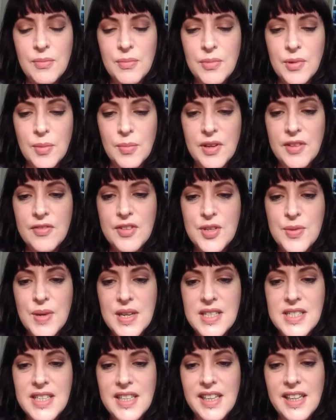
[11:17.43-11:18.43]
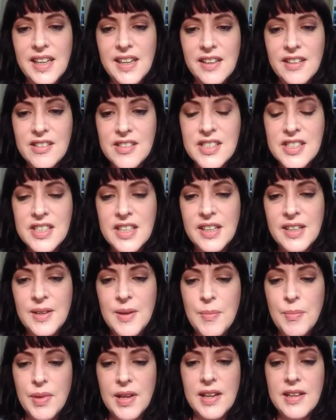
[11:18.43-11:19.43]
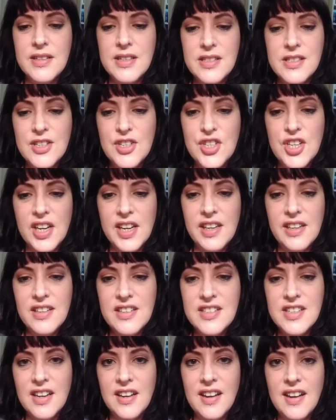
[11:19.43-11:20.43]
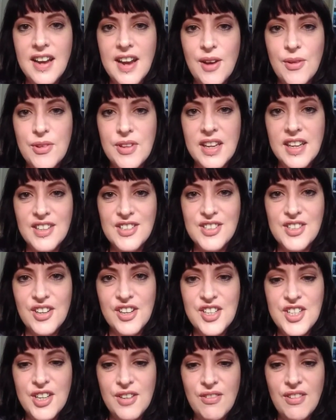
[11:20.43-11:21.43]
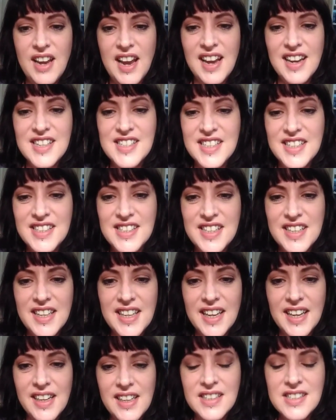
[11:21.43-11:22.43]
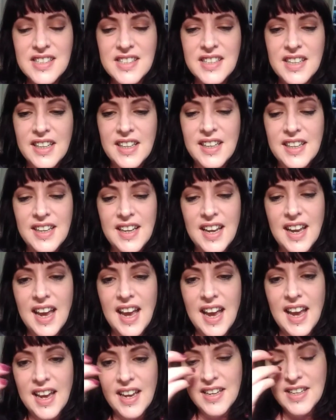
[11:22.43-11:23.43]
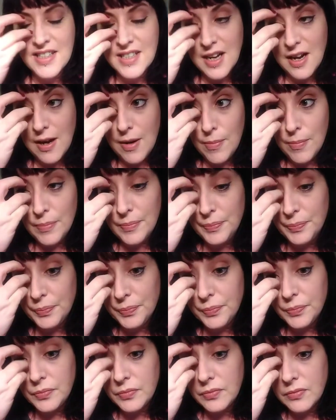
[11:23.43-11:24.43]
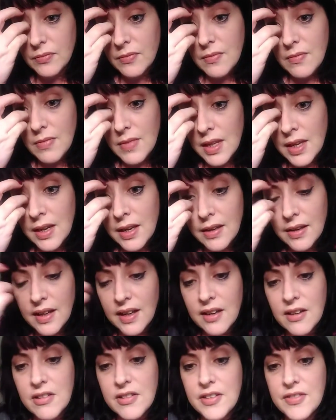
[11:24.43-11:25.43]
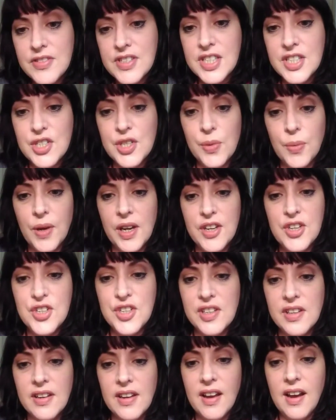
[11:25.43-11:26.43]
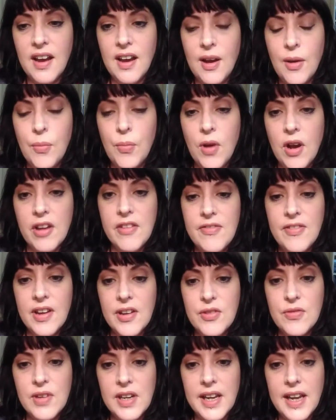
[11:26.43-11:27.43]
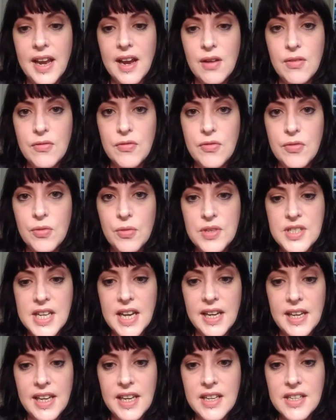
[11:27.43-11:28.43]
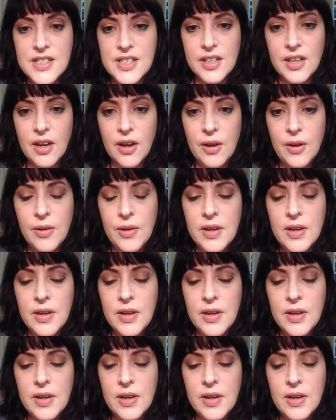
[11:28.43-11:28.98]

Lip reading: probably for 20 years, but that doesn't change health anxiety reacting to things. And in that kind of situation, what I found really helpful 10 years ago,